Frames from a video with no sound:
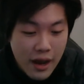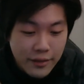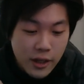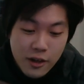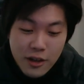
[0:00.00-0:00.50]
and
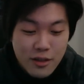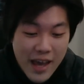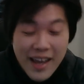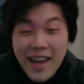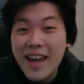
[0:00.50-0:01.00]
the good
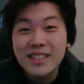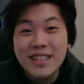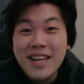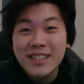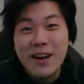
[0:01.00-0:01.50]
thing is
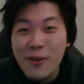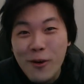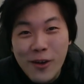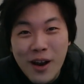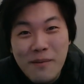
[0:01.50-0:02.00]
these are
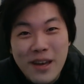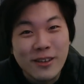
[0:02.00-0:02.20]
all going to be